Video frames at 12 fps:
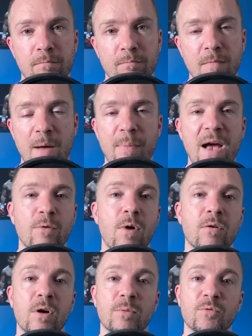My
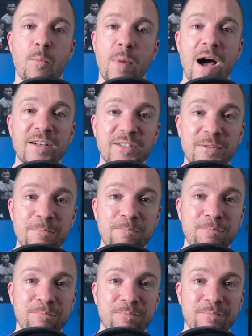background comes from boxing,
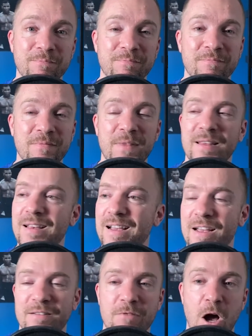and